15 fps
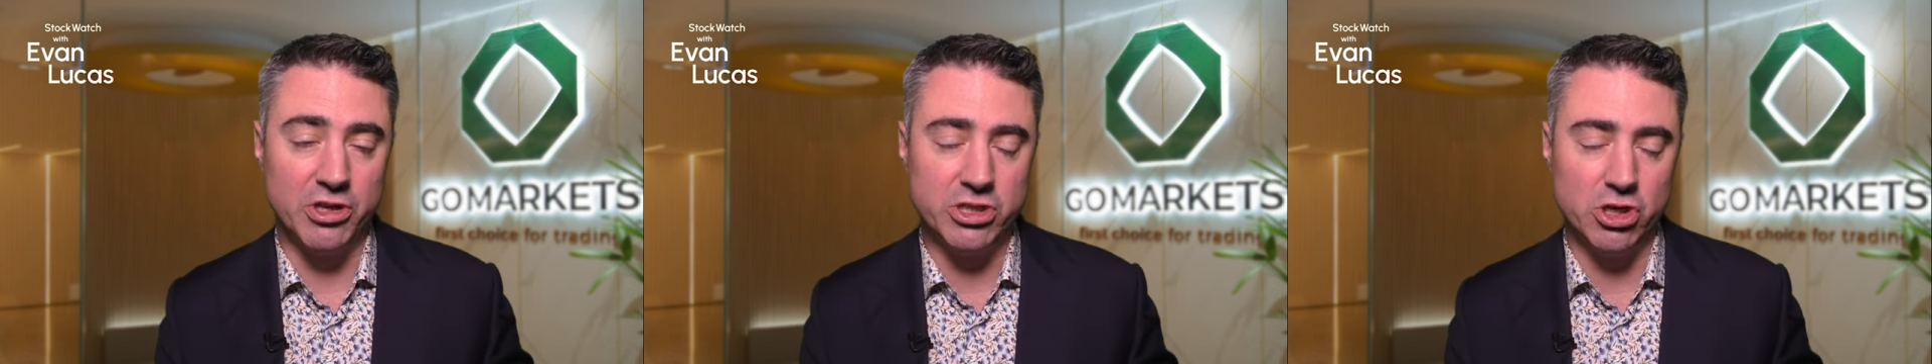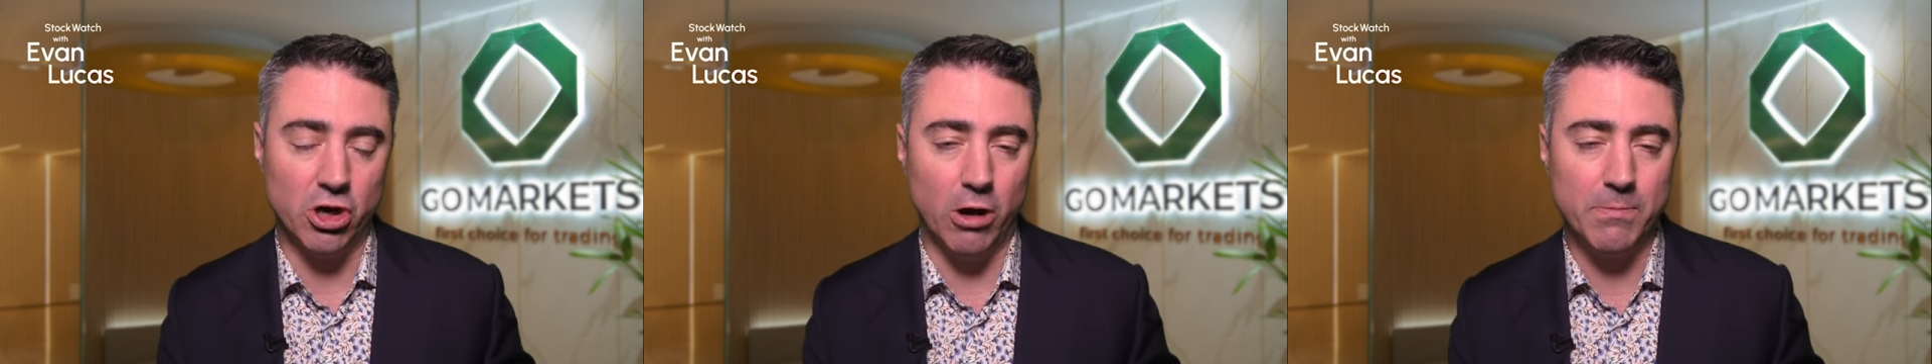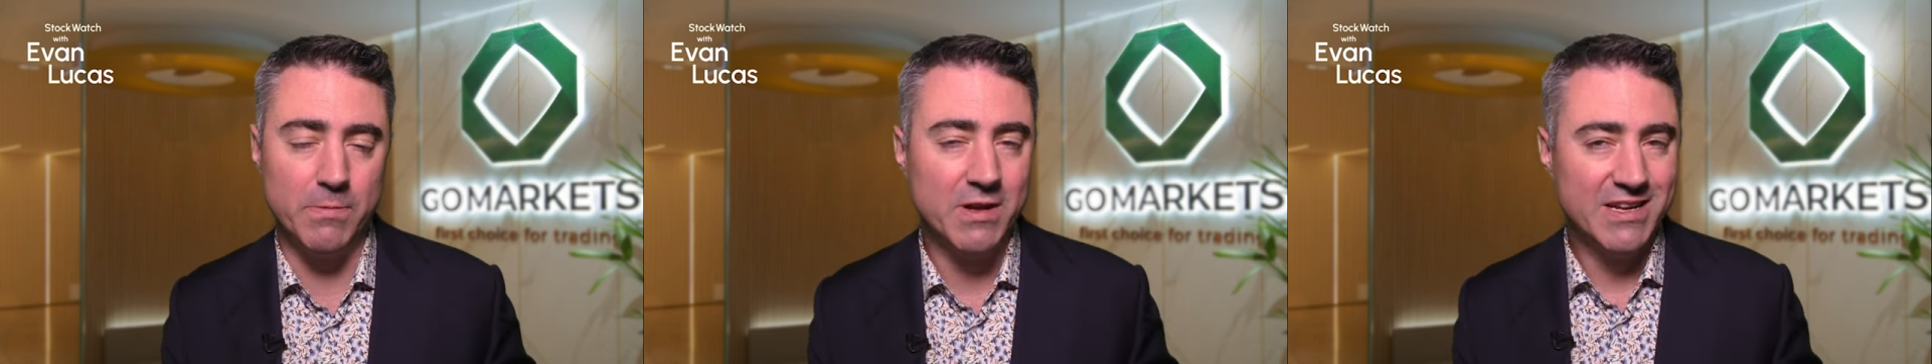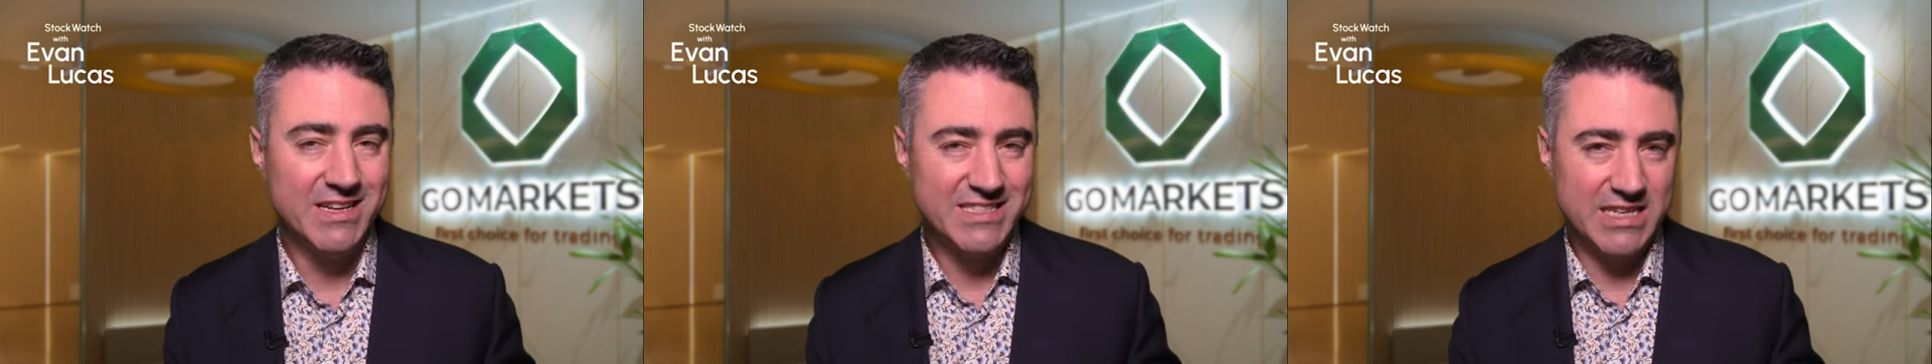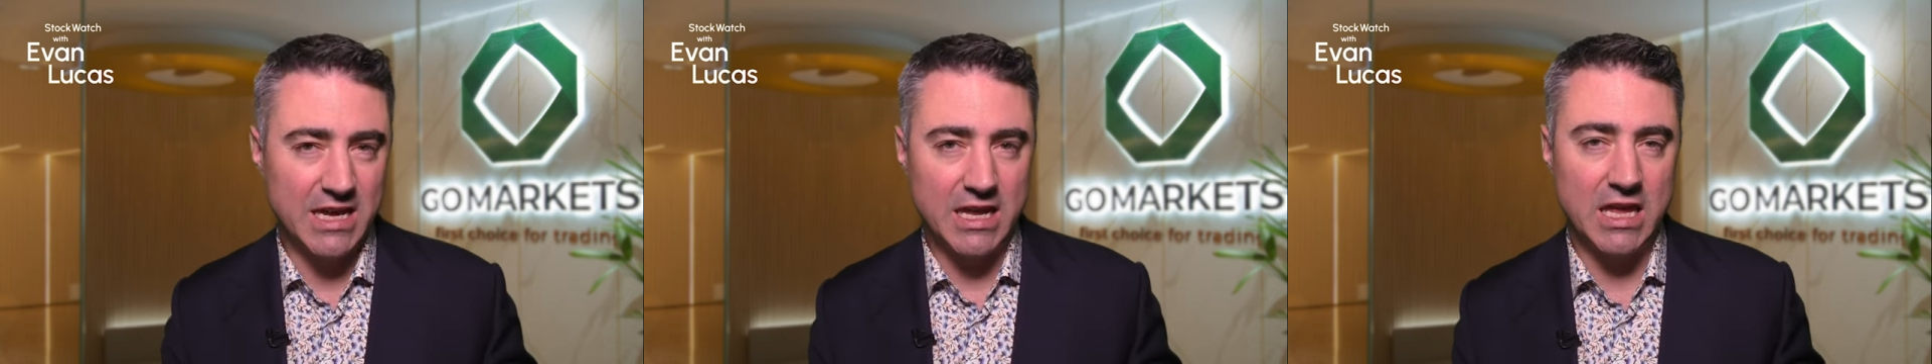job,
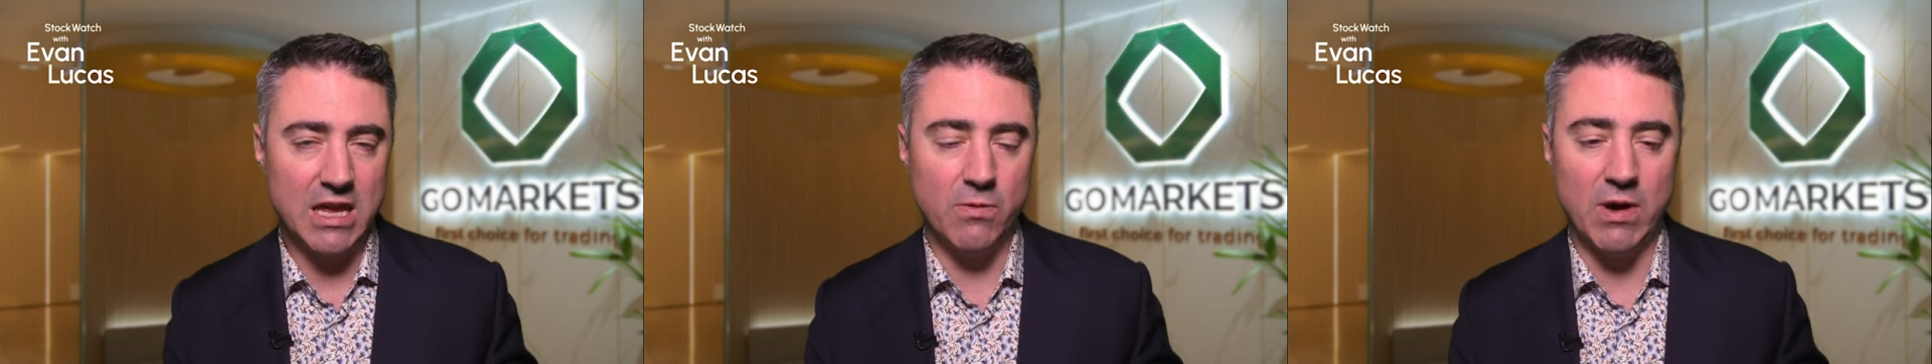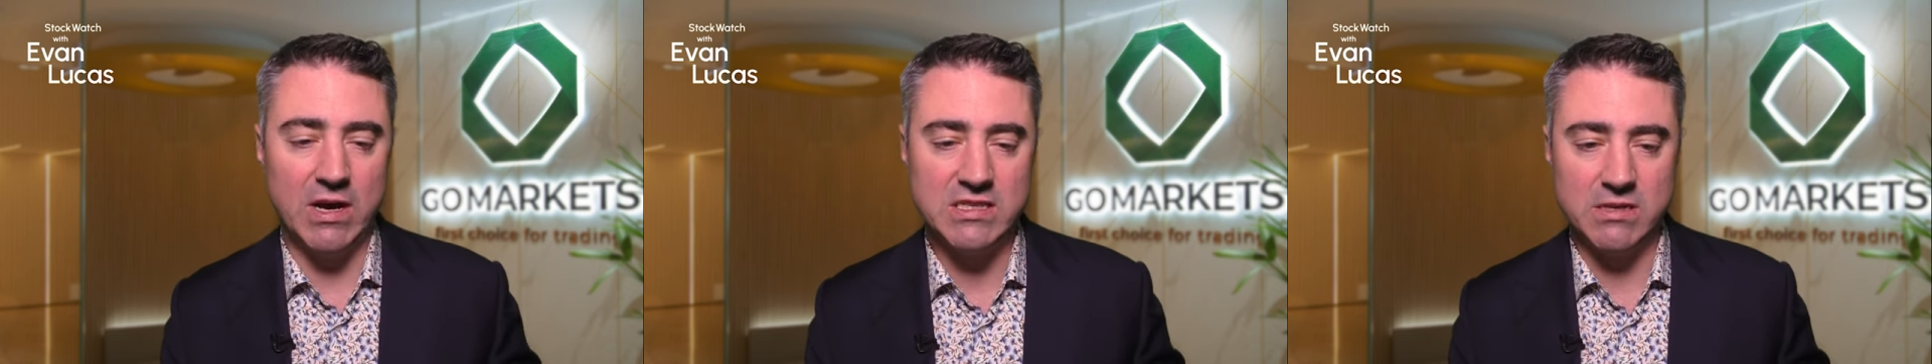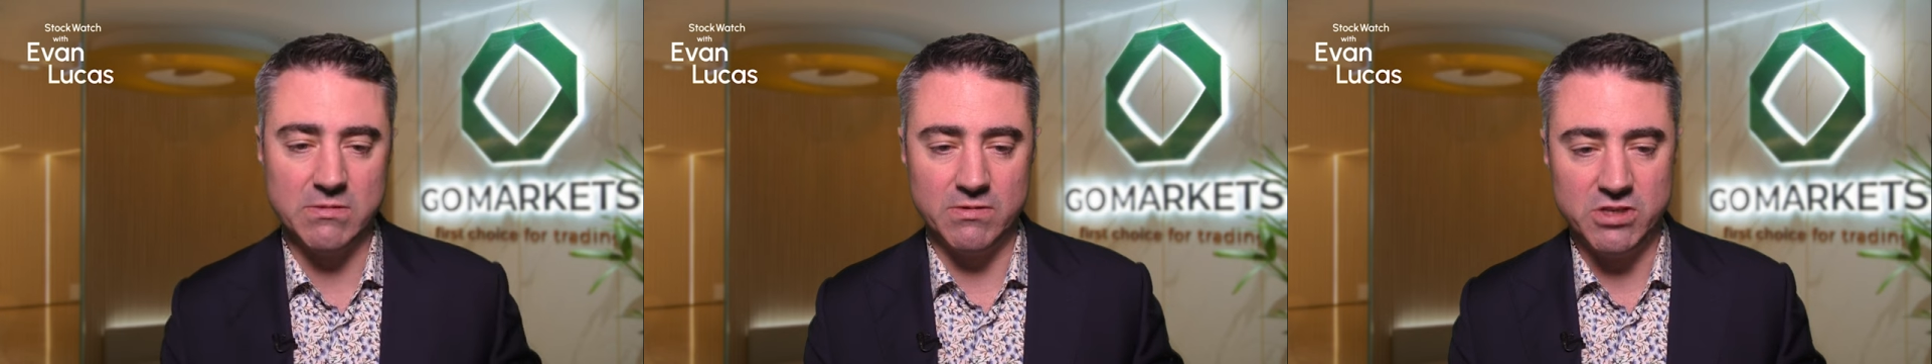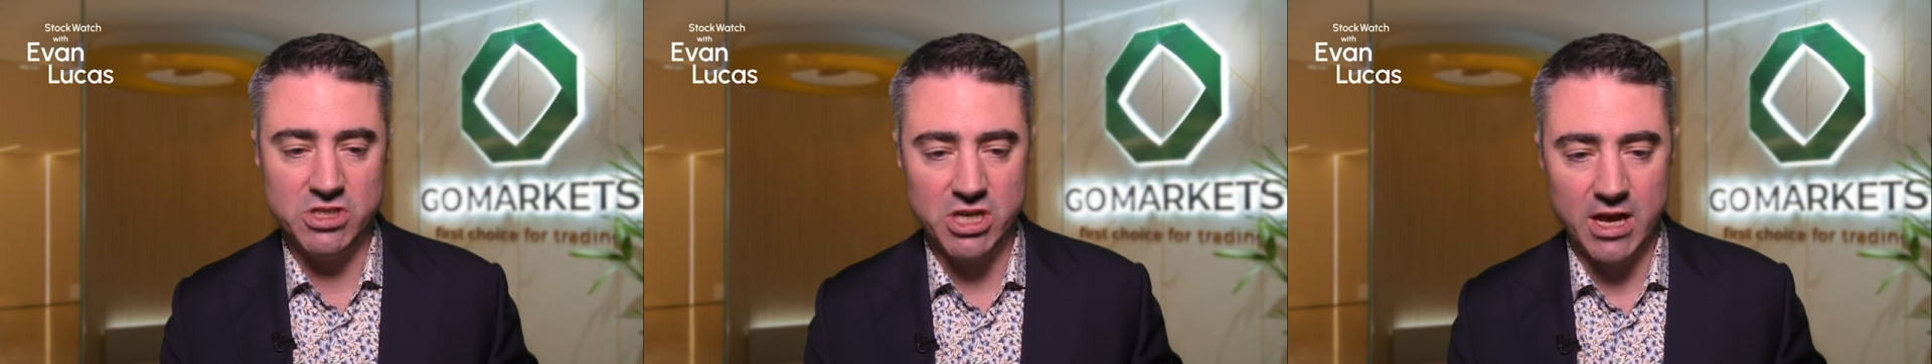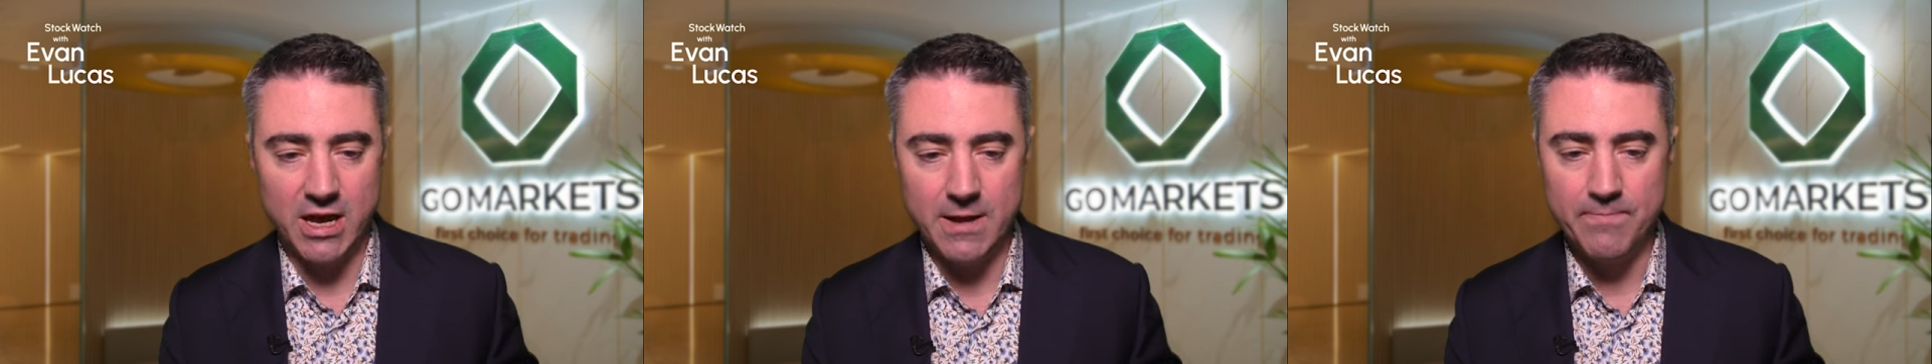taking away some of
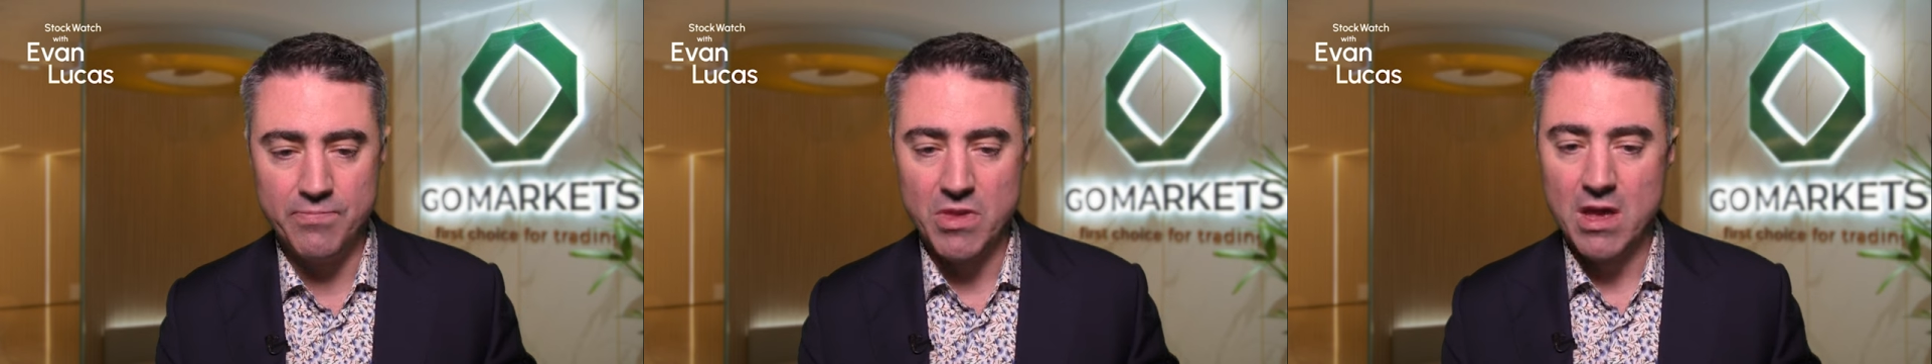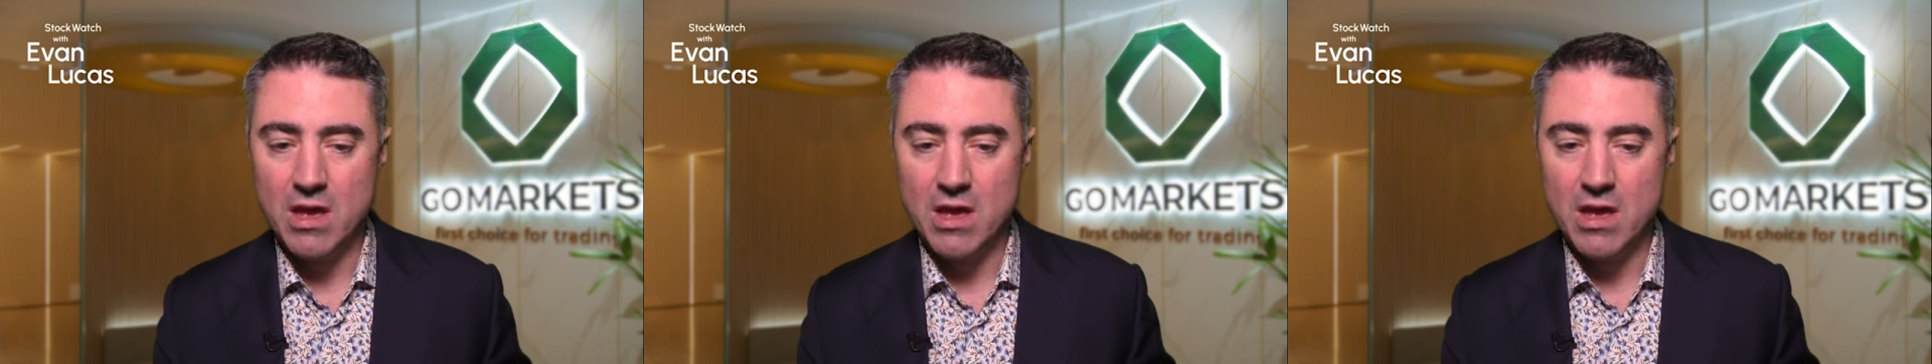share.